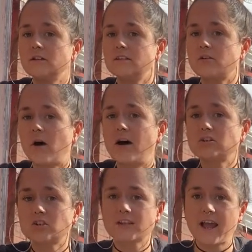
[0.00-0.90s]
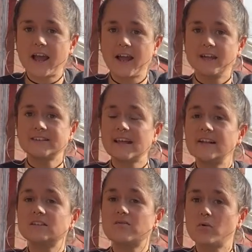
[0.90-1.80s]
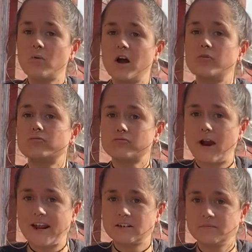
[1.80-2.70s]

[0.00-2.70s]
So I'll just get a sense of the word red.